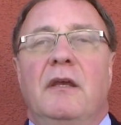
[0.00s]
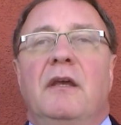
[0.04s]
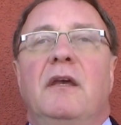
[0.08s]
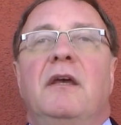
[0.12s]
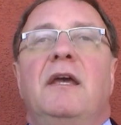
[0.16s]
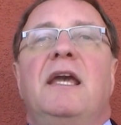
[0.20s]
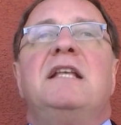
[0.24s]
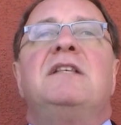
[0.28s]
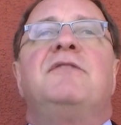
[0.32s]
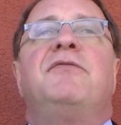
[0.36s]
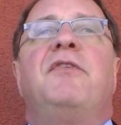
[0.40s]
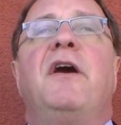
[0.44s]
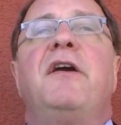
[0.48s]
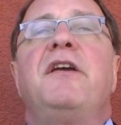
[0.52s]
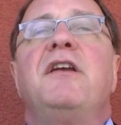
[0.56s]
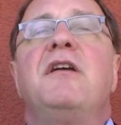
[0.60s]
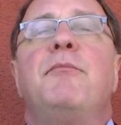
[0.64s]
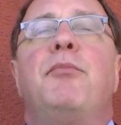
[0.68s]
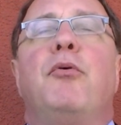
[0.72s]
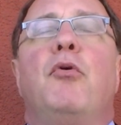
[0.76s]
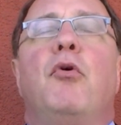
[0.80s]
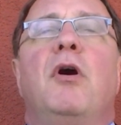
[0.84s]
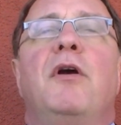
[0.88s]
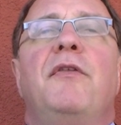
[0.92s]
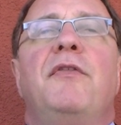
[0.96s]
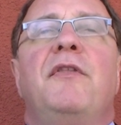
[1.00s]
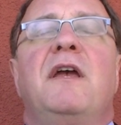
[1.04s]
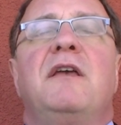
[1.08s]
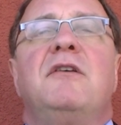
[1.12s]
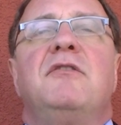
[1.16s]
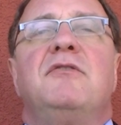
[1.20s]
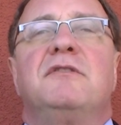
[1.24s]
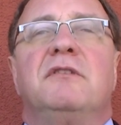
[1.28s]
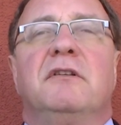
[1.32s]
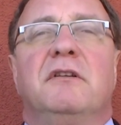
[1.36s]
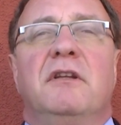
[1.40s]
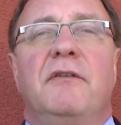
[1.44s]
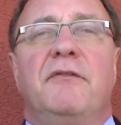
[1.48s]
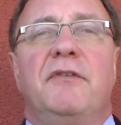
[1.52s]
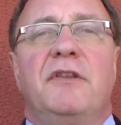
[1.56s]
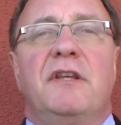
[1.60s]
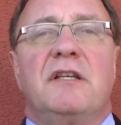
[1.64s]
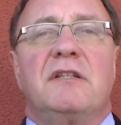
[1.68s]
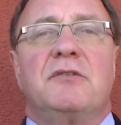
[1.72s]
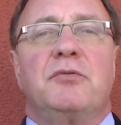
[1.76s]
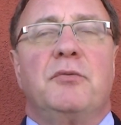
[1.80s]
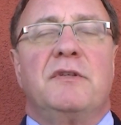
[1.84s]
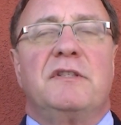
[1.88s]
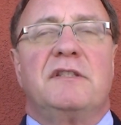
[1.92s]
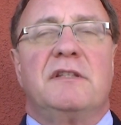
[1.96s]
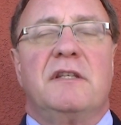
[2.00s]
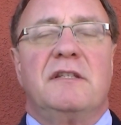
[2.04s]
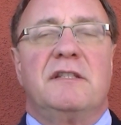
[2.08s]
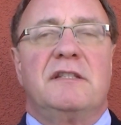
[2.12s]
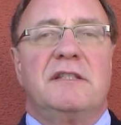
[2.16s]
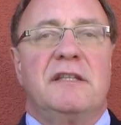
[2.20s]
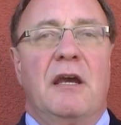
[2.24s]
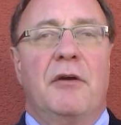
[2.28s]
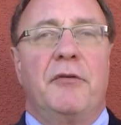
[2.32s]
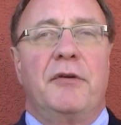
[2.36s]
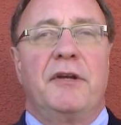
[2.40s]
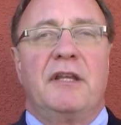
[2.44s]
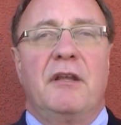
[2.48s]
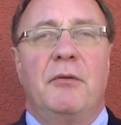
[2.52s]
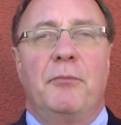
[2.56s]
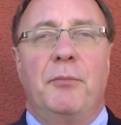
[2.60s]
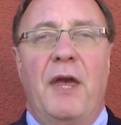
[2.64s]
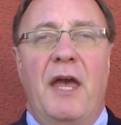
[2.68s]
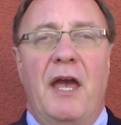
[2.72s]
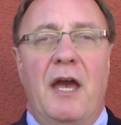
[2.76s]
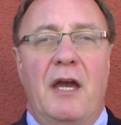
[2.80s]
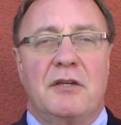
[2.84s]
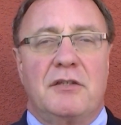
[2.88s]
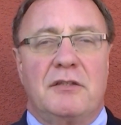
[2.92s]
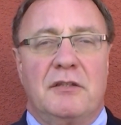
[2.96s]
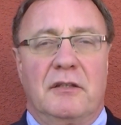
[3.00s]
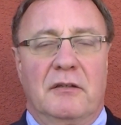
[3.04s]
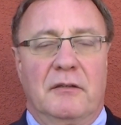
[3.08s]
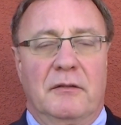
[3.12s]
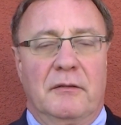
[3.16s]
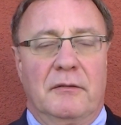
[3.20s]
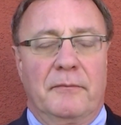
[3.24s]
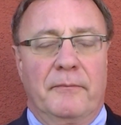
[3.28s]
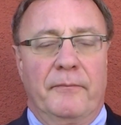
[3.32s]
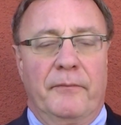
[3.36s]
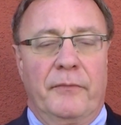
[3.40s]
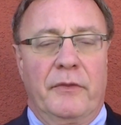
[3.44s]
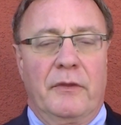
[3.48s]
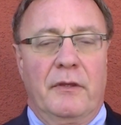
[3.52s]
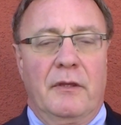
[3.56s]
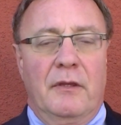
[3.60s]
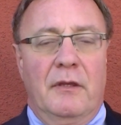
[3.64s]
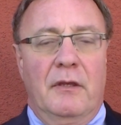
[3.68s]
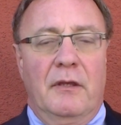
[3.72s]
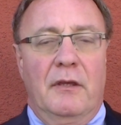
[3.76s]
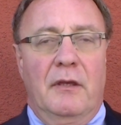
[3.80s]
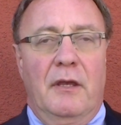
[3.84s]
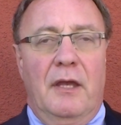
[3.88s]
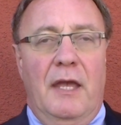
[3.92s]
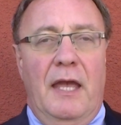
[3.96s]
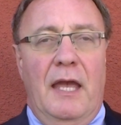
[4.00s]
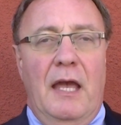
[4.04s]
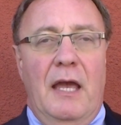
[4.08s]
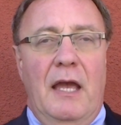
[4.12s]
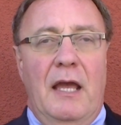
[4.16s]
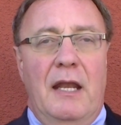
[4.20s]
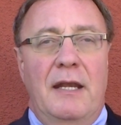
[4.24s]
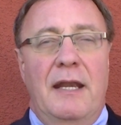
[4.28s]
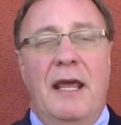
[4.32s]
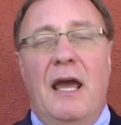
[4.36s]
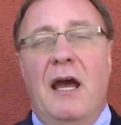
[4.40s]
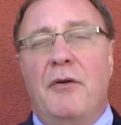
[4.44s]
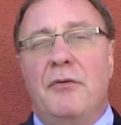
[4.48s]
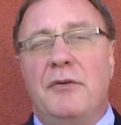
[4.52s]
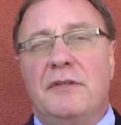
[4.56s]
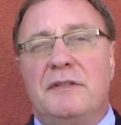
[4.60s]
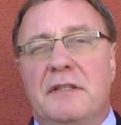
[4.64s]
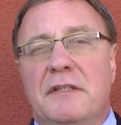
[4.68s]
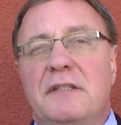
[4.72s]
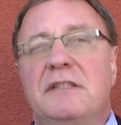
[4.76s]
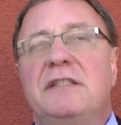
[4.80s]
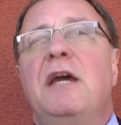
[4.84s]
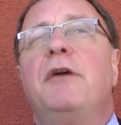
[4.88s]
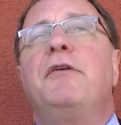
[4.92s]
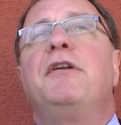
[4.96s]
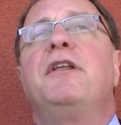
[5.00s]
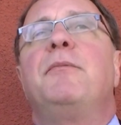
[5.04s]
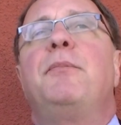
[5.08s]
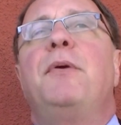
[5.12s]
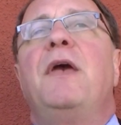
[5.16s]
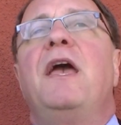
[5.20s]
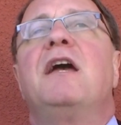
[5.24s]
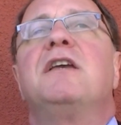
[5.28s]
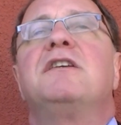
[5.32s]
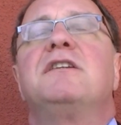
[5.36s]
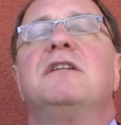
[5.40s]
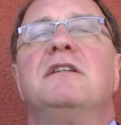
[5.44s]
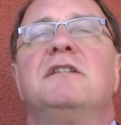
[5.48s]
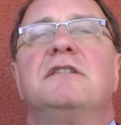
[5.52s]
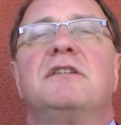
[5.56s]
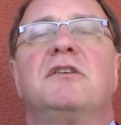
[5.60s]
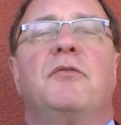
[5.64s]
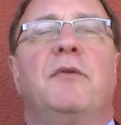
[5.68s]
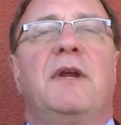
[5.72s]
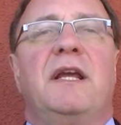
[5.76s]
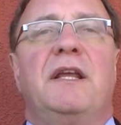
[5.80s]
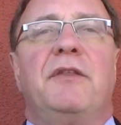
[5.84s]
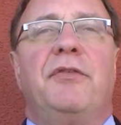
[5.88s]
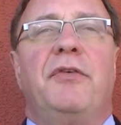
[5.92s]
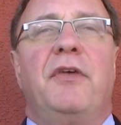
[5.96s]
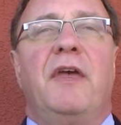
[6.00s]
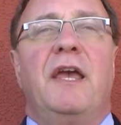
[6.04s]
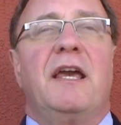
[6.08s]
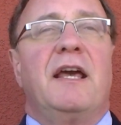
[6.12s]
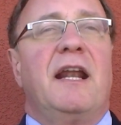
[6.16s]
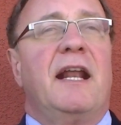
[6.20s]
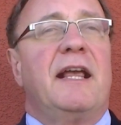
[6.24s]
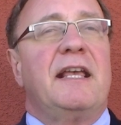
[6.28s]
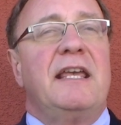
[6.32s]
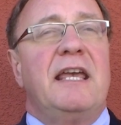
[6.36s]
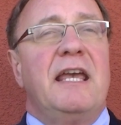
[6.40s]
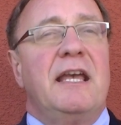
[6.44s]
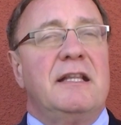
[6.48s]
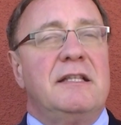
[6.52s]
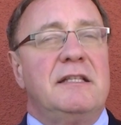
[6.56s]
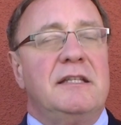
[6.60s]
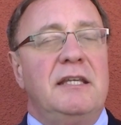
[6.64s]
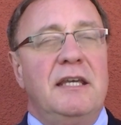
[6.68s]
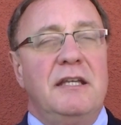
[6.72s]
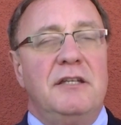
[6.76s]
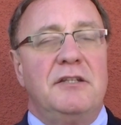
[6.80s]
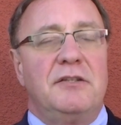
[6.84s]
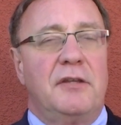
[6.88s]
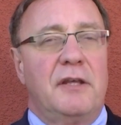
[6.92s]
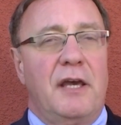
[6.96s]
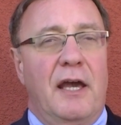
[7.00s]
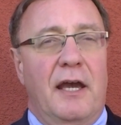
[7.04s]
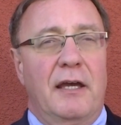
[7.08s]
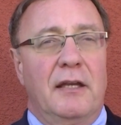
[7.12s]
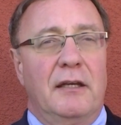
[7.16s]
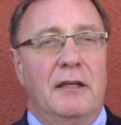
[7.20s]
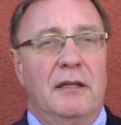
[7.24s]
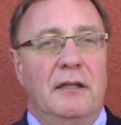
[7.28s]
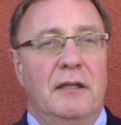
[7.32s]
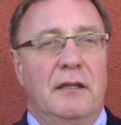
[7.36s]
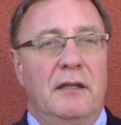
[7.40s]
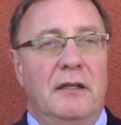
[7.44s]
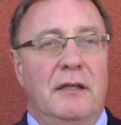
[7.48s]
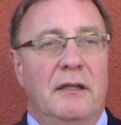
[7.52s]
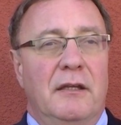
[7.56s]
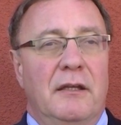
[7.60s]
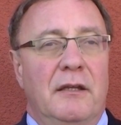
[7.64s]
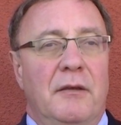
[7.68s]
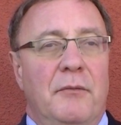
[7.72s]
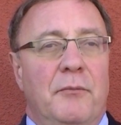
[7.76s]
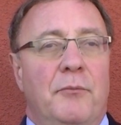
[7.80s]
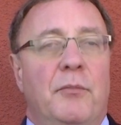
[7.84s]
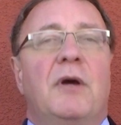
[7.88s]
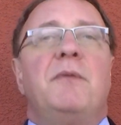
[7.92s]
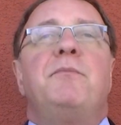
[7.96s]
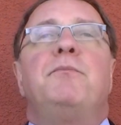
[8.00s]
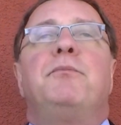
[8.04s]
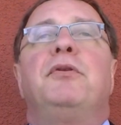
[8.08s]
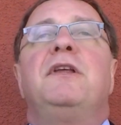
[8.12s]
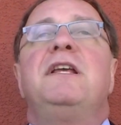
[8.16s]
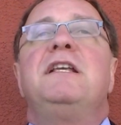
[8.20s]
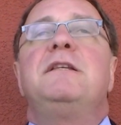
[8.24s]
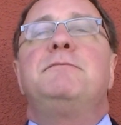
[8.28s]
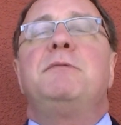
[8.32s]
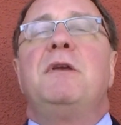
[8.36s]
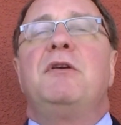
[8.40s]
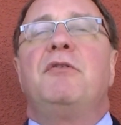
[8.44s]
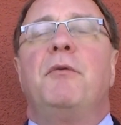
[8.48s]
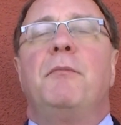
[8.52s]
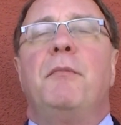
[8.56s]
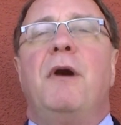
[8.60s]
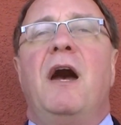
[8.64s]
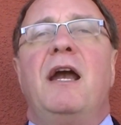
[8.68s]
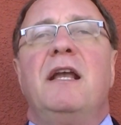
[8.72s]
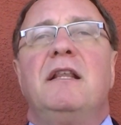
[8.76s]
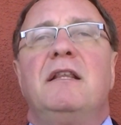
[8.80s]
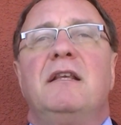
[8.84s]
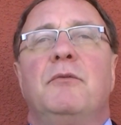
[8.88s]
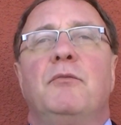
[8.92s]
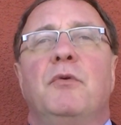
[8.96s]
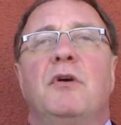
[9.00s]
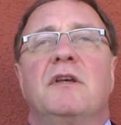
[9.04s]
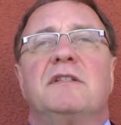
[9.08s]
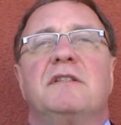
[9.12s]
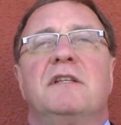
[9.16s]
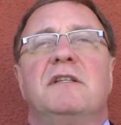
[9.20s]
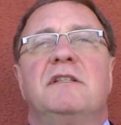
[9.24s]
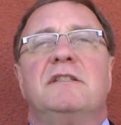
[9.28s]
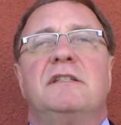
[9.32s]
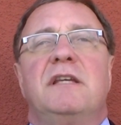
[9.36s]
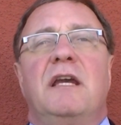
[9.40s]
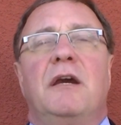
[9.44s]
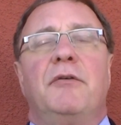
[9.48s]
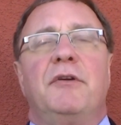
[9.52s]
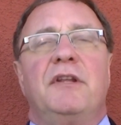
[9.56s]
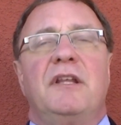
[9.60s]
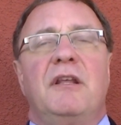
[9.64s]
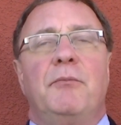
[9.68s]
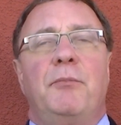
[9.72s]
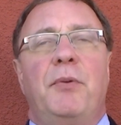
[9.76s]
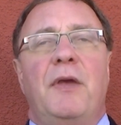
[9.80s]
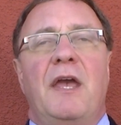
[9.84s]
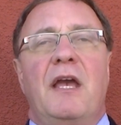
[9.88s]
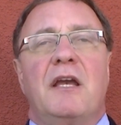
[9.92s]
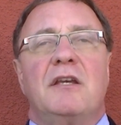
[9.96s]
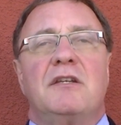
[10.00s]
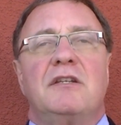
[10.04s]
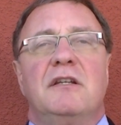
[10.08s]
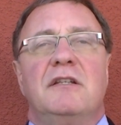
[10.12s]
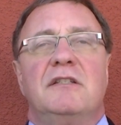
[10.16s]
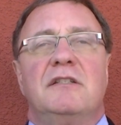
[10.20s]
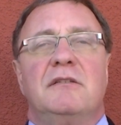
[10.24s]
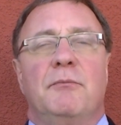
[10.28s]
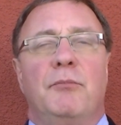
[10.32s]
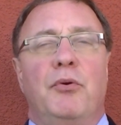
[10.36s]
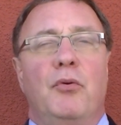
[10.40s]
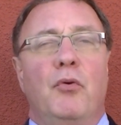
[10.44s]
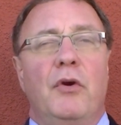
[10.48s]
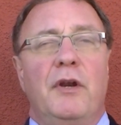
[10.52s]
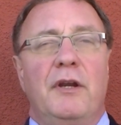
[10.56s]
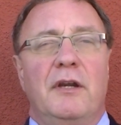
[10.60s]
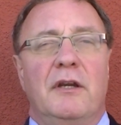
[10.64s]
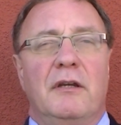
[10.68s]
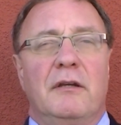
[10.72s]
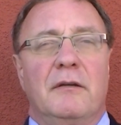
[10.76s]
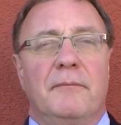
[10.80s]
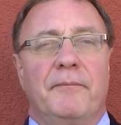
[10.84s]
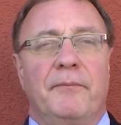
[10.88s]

It's very important that you deliver this with sincerity and passion. Now, sincerity and passion is a great thing, and I can't teach that. But please be reminded, while sincerity and passion is important,